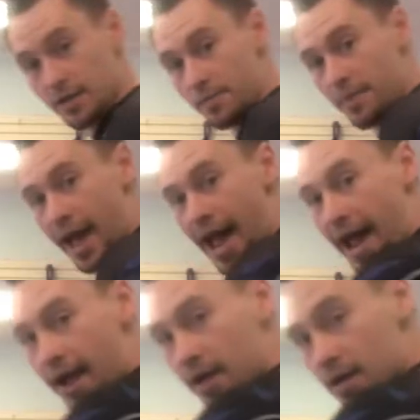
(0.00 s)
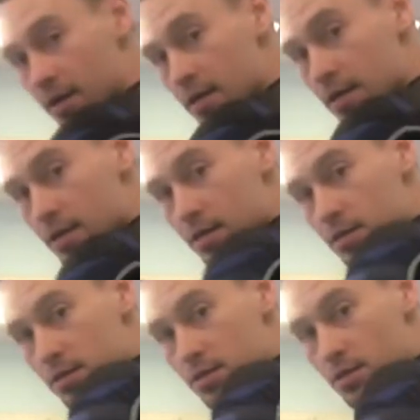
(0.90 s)
in the back.
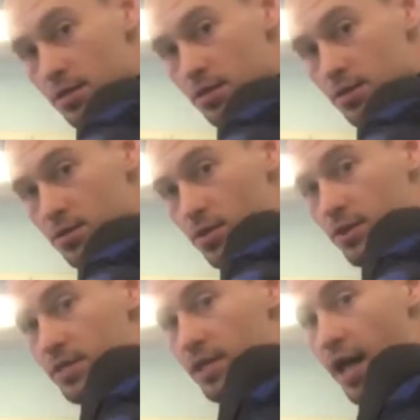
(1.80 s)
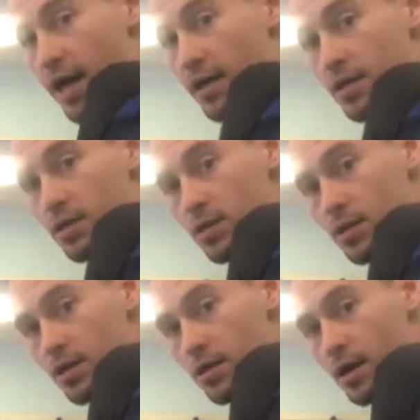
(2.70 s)
So it's not
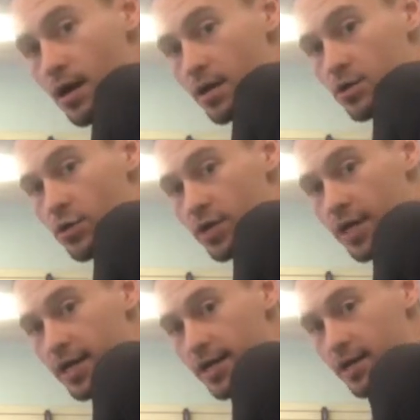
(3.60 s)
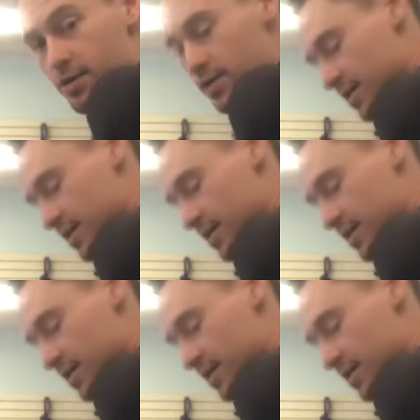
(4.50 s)
crooked or